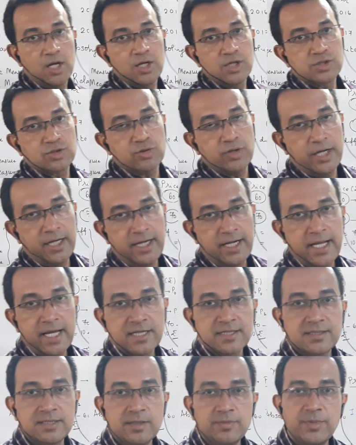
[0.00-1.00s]
So
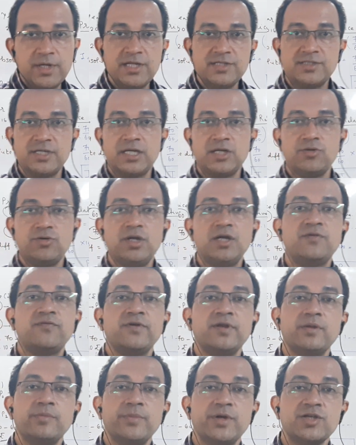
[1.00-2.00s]
index number is a
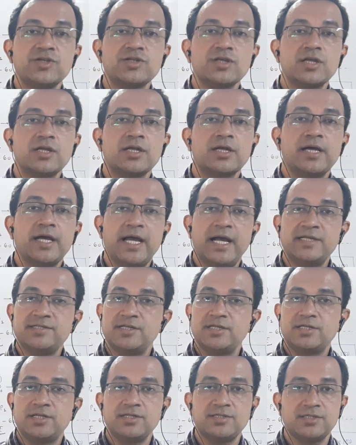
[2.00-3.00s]
unitary measure as
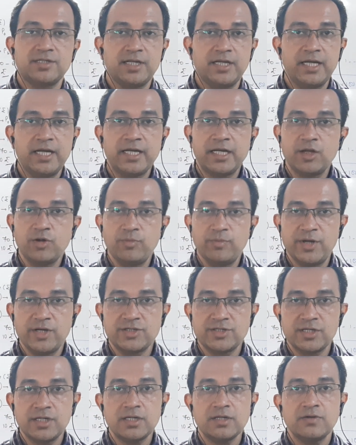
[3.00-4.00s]
it is relative
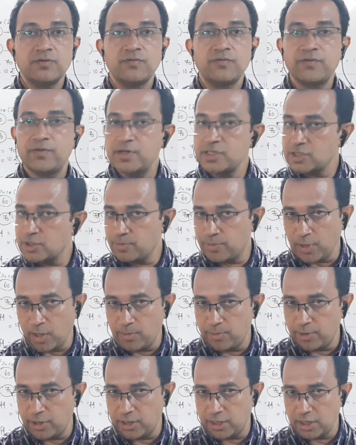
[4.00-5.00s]
measure, first
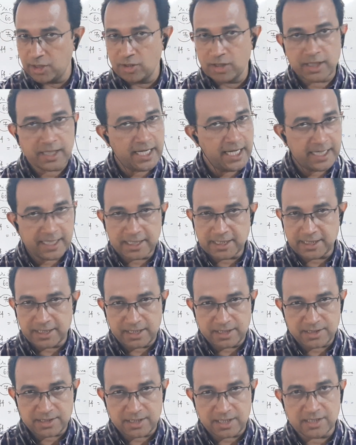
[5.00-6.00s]
property or
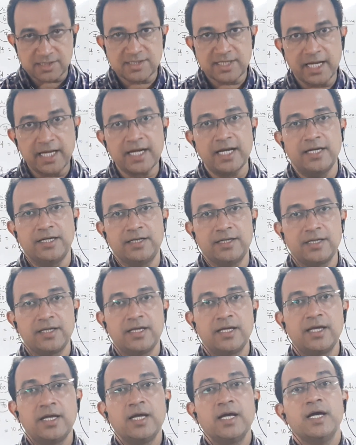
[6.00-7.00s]
characteristic.
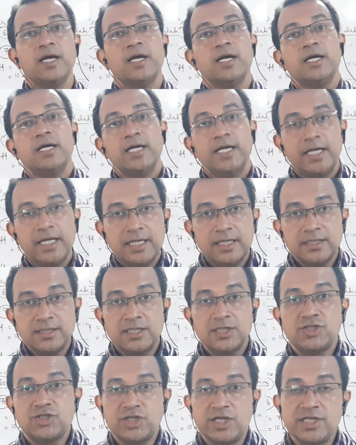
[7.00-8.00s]
Second,
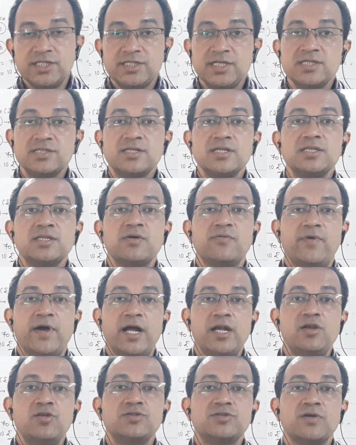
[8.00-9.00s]
the changes in the
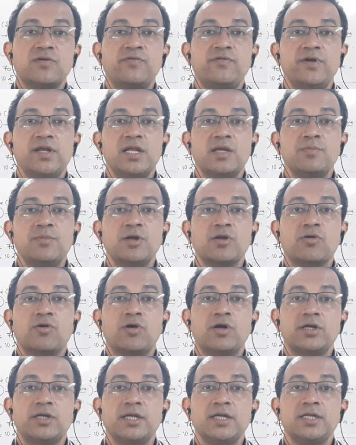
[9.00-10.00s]
values of variable
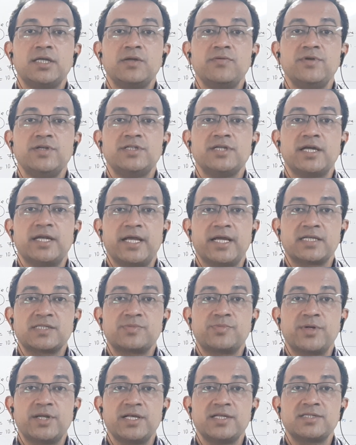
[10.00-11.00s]
quantity which are
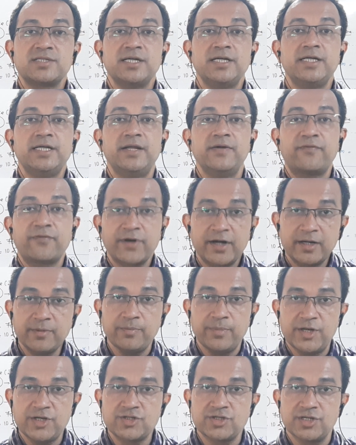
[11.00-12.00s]
expressed in
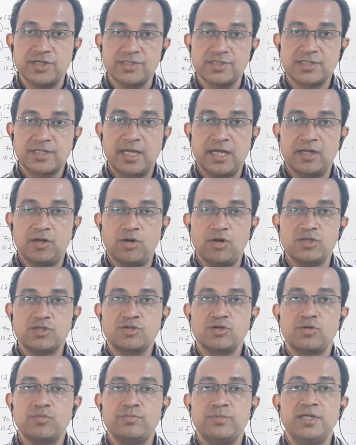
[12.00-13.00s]
different measures can
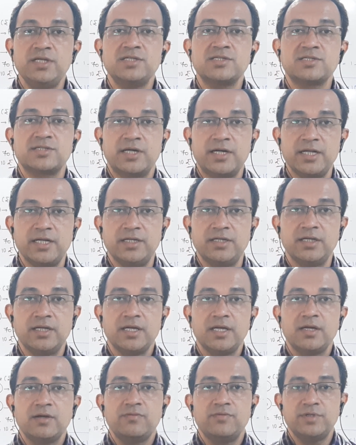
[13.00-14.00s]
also be
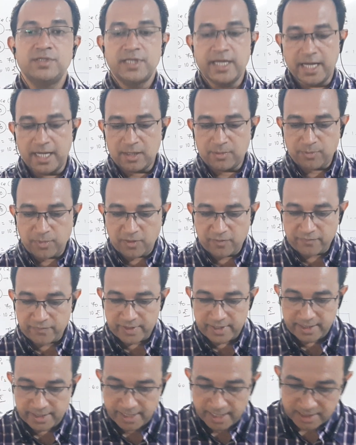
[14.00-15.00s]
studied with the help
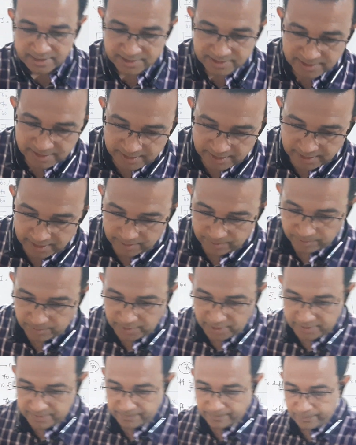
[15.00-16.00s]
of index
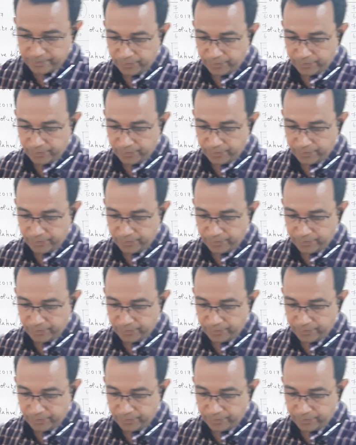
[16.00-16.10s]
number.